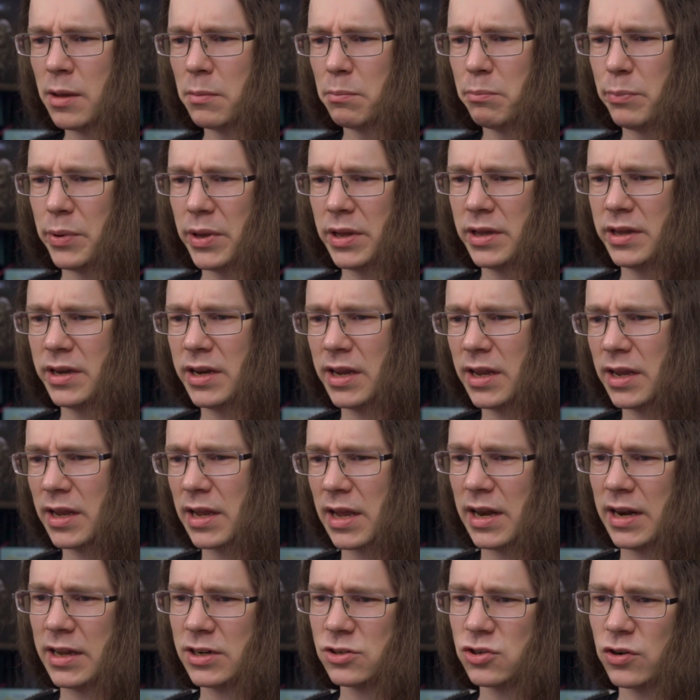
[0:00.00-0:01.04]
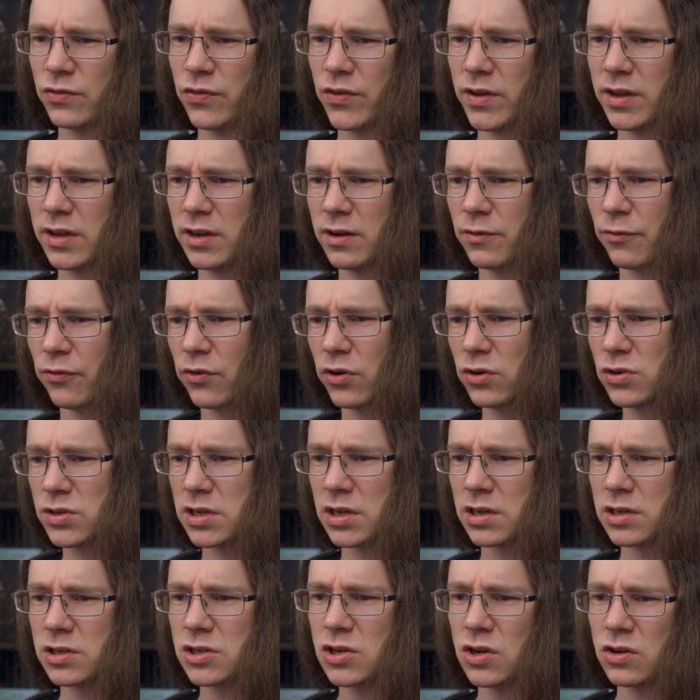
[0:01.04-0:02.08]
Burning, Electrified, Frozen,
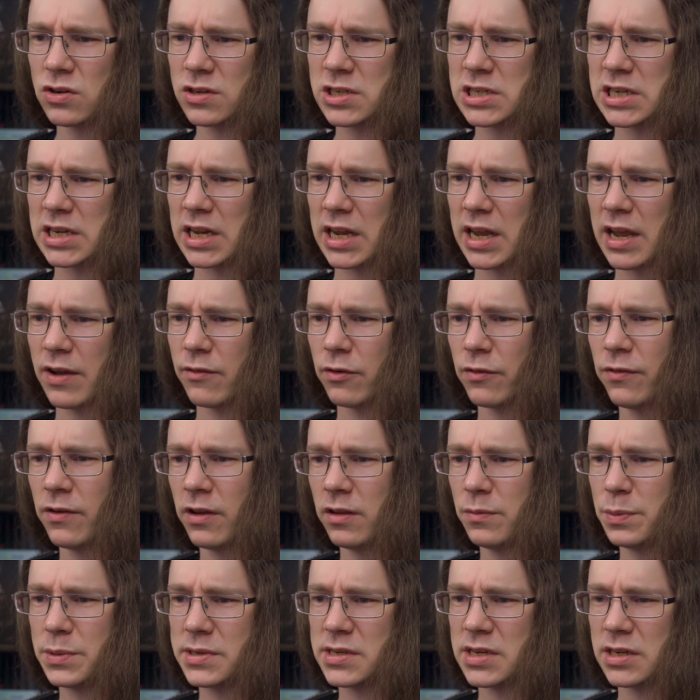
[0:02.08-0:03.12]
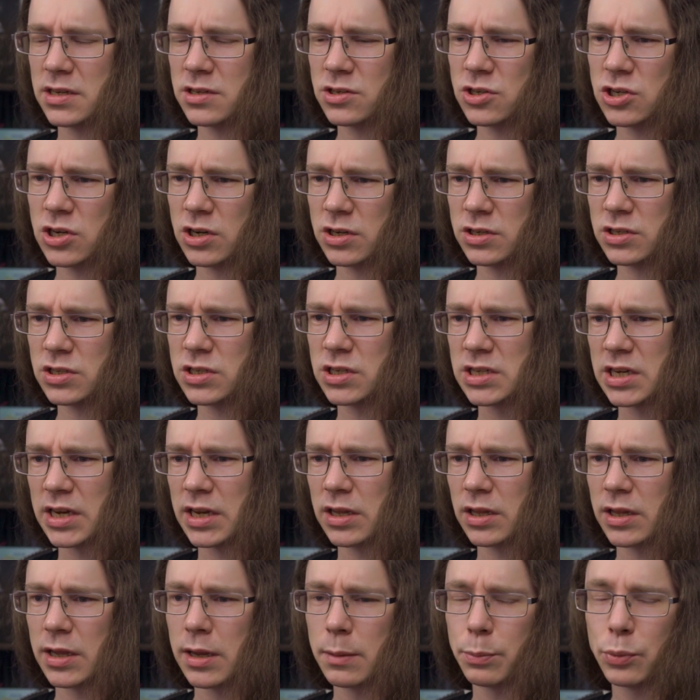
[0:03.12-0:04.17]
and Toxic have a 5% chance to deal
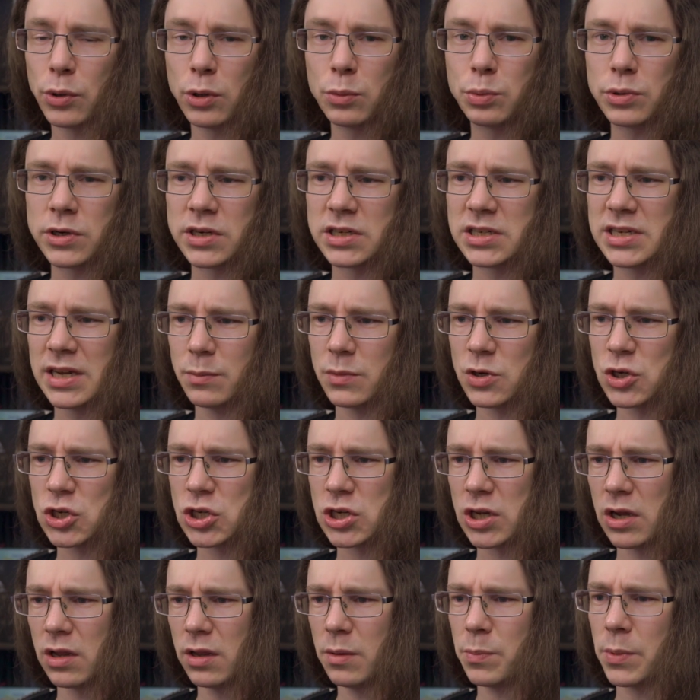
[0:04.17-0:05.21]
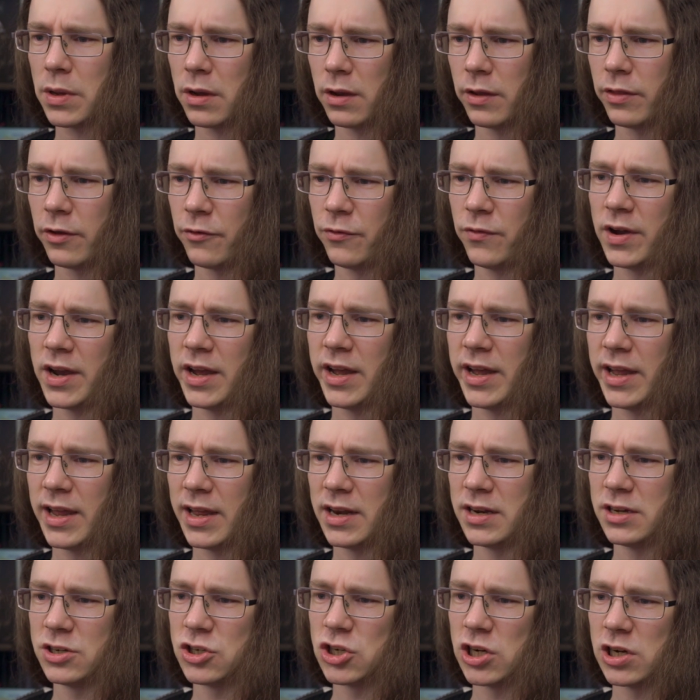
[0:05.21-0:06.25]
the appropriate damage type, either fire,
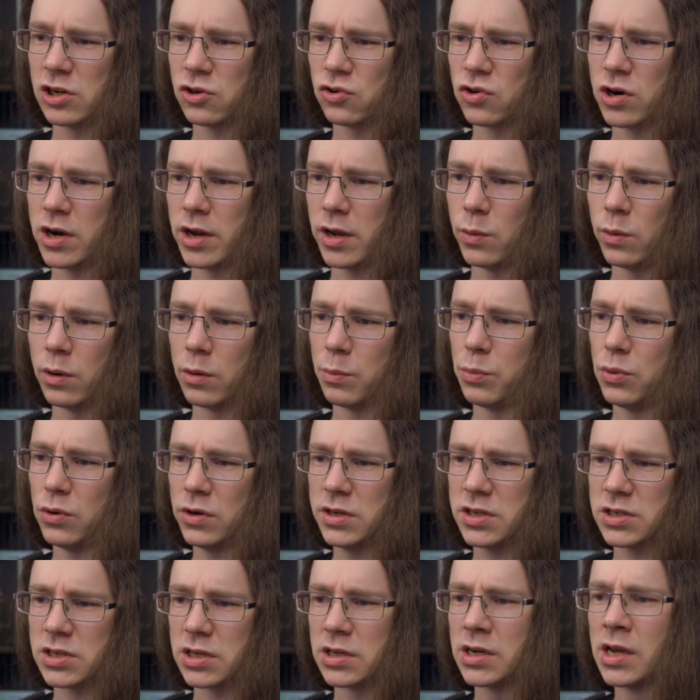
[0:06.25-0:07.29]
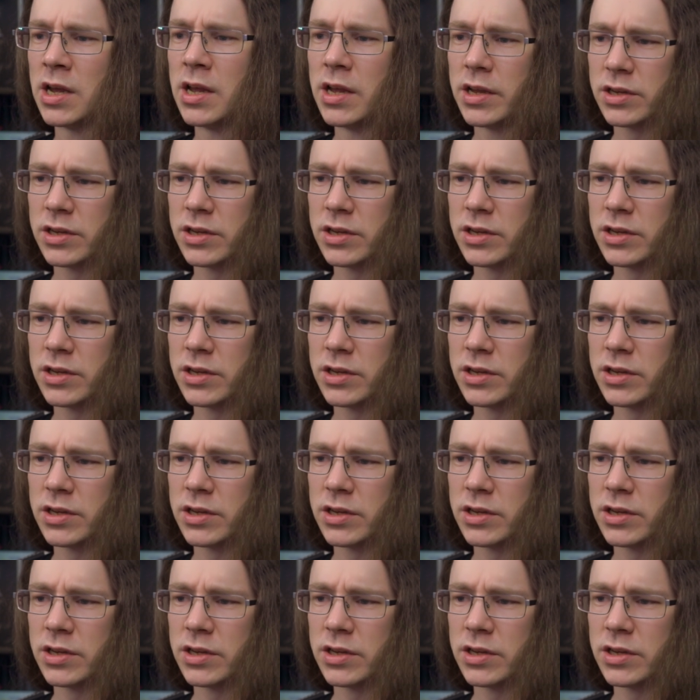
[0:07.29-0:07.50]
energy, cryo, or poison,